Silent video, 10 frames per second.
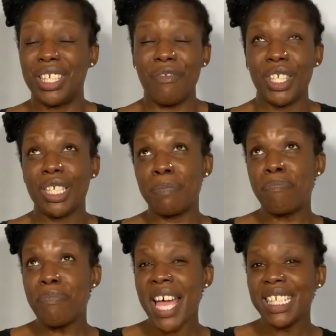to think as
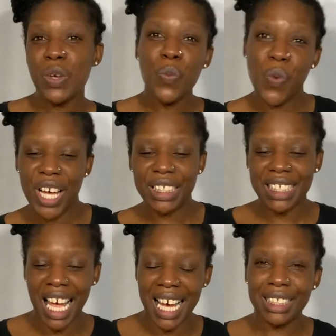many words
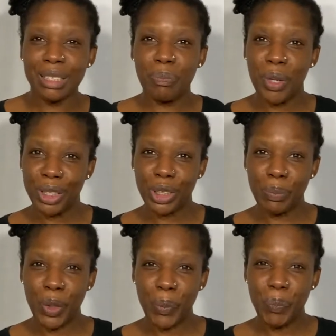as
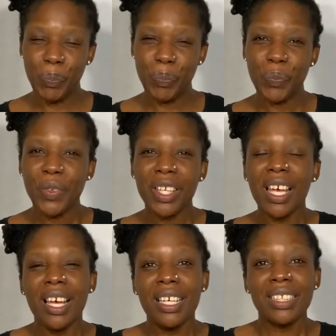possible.
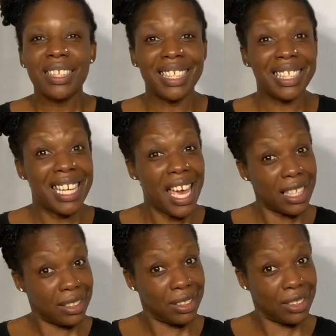The
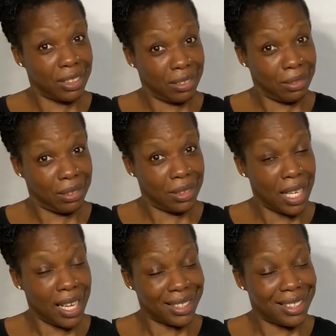next
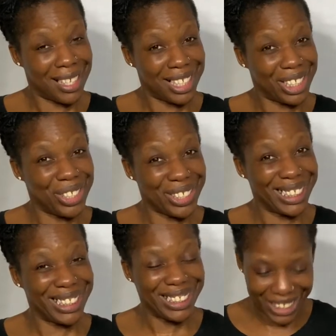exercise you're going
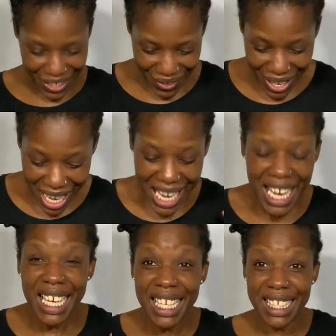to do
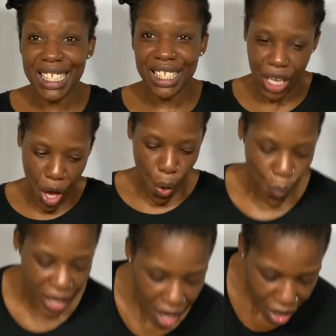is
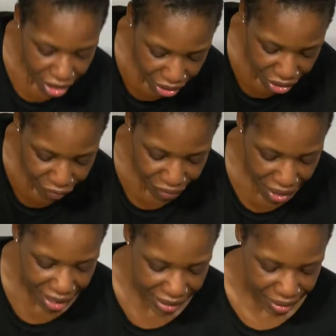we are going to
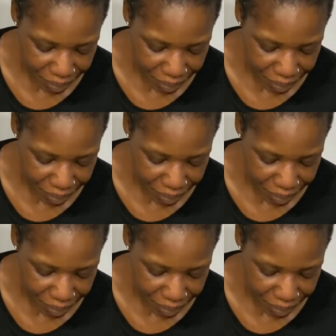find